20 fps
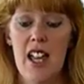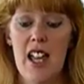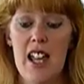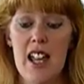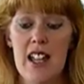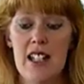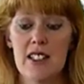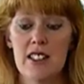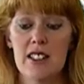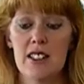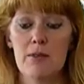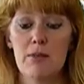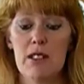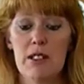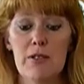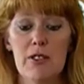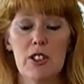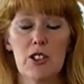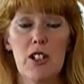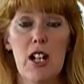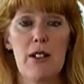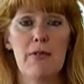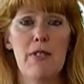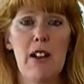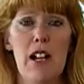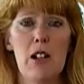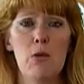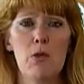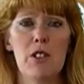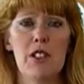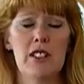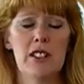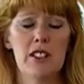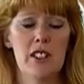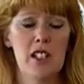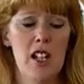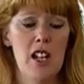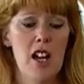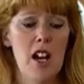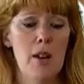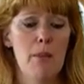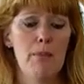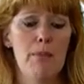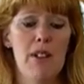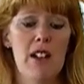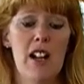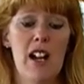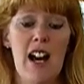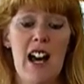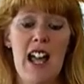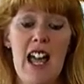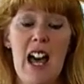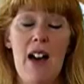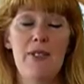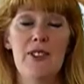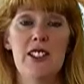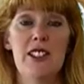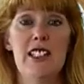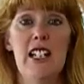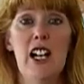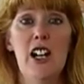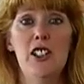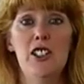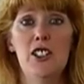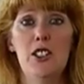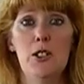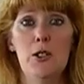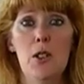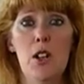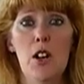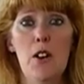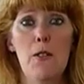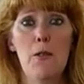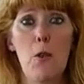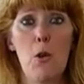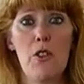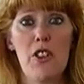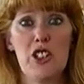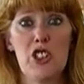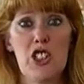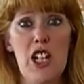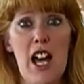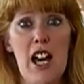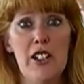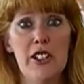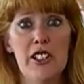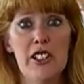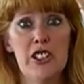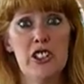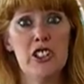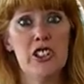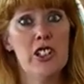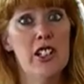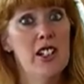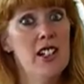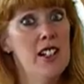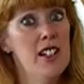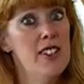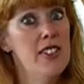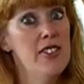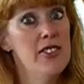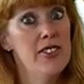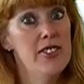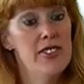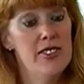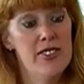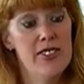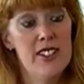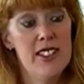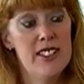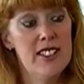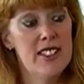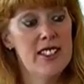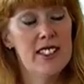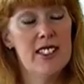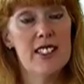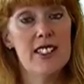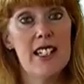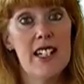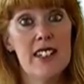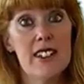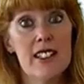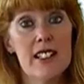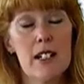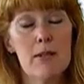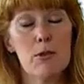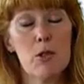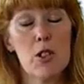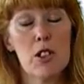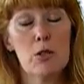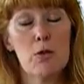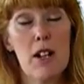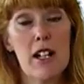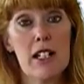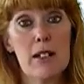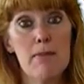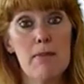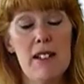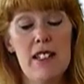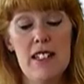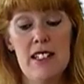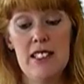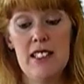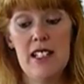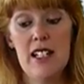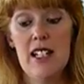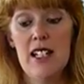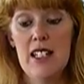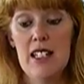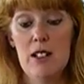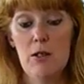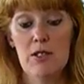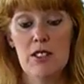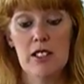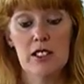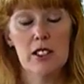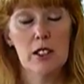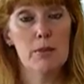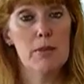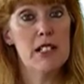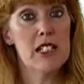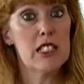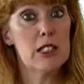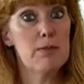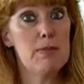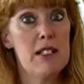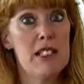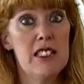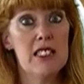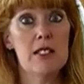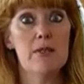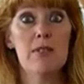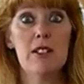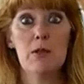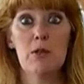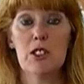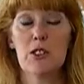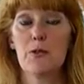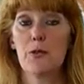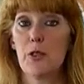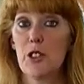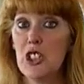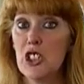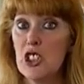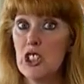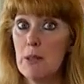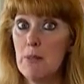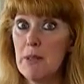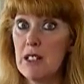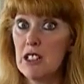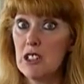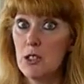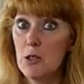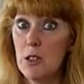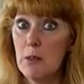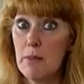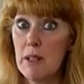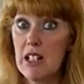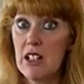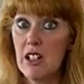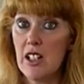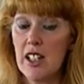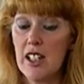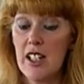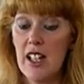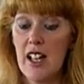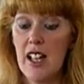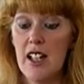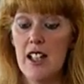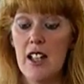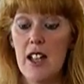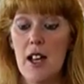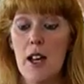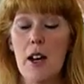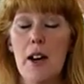and some different graphite ones. But I have to tell you, for the challenge, this is the set that I'm going to recommend. It was a little bit expensive. It was free shipping to America,